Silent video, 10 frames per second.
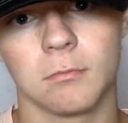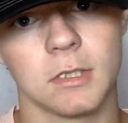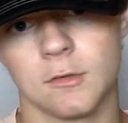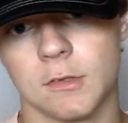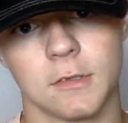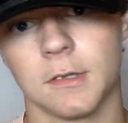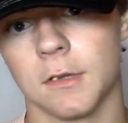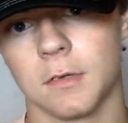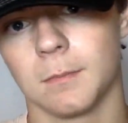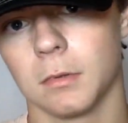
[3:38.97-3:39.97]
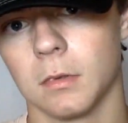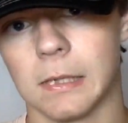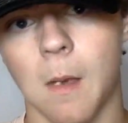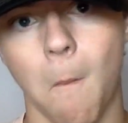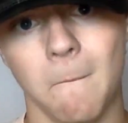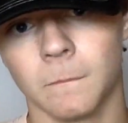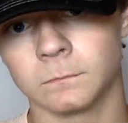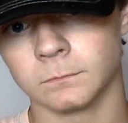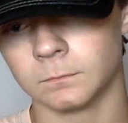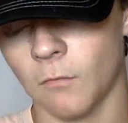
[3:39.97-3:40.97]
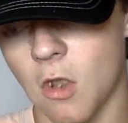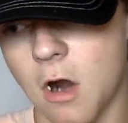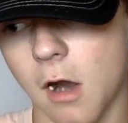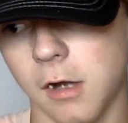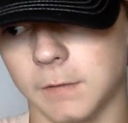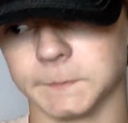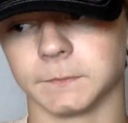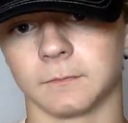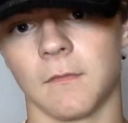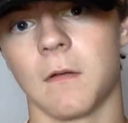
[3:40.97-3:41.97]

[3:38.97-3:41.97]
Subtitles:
me as just another employee. Now